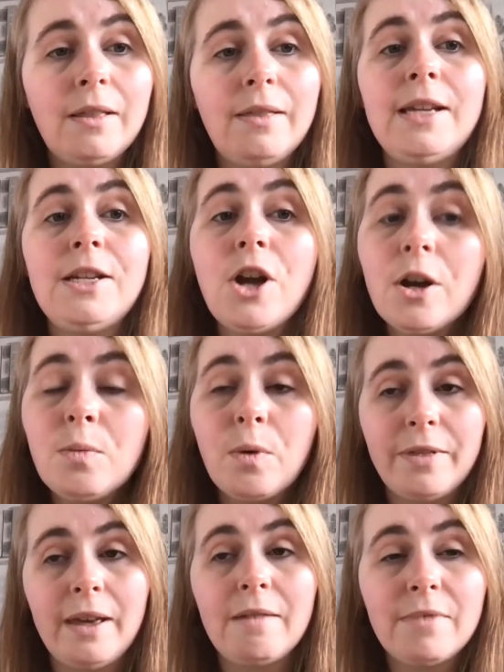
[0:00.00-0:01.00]
that they know
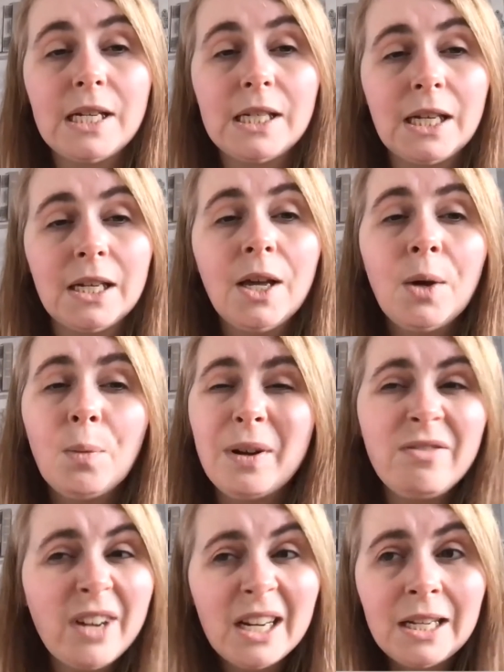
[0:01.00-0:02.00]
what they're reading
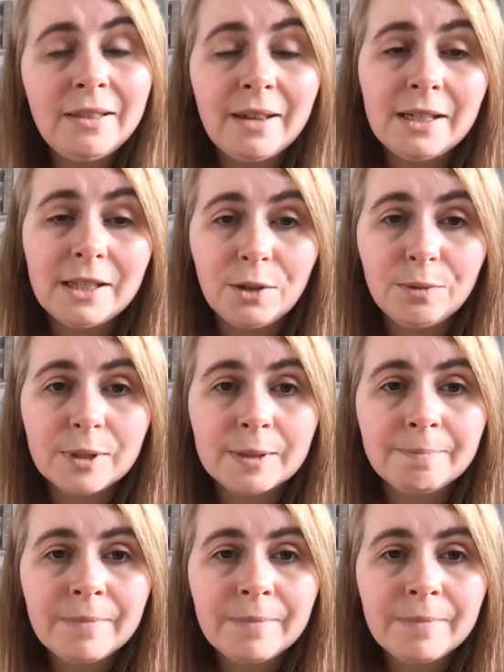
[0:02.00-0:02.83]
when really they don't.